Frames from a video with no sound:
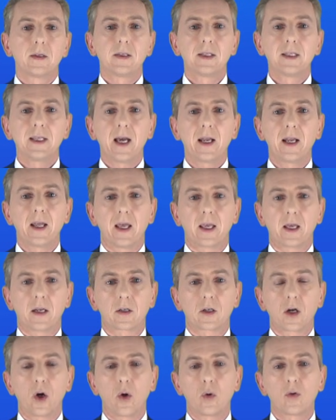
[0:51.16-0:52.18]
DNA
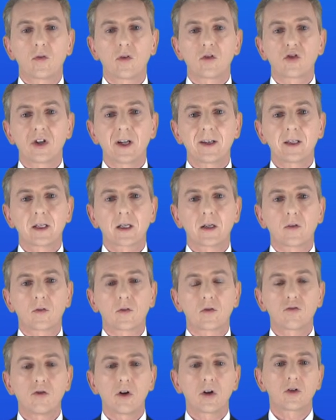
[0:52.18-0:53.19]
encodes the genetic
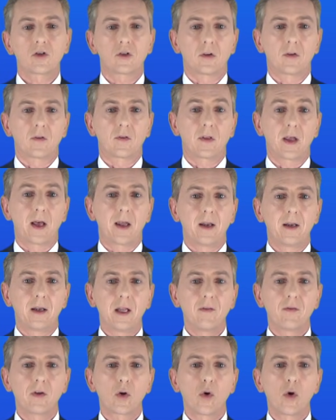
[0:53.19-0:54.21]
instructions that
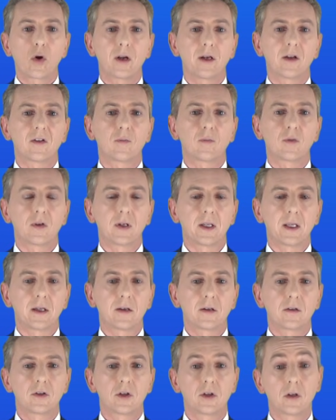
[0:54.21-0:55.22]
living organisms
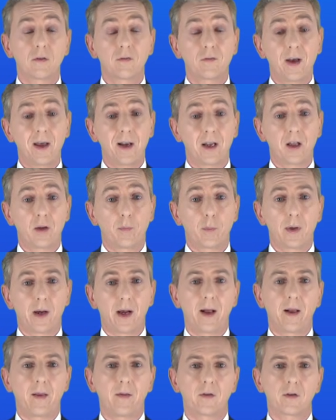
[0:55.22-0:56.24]
need to develop
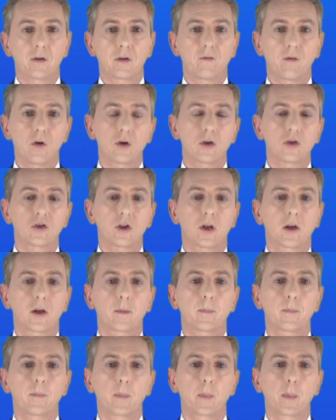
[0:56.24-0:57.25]
and to function.
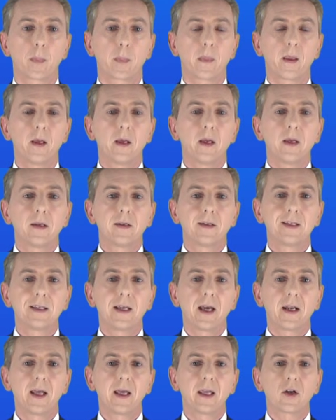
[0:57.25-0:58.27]

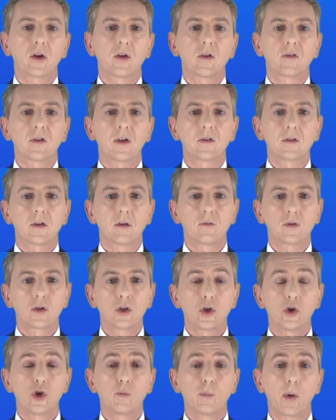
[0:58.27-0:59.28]
DNA consists of
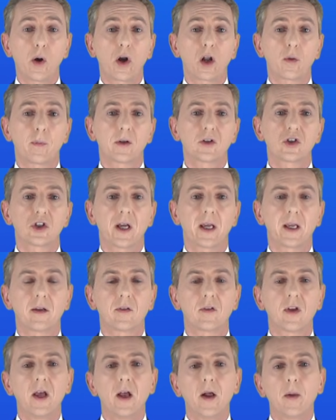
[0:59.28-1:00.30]
two polymer
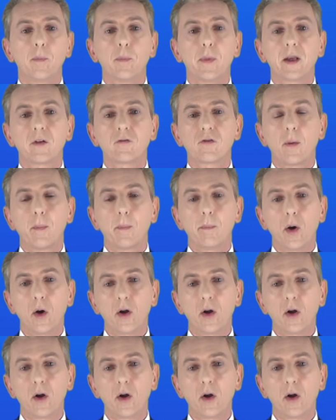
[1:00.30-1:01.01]
chains made from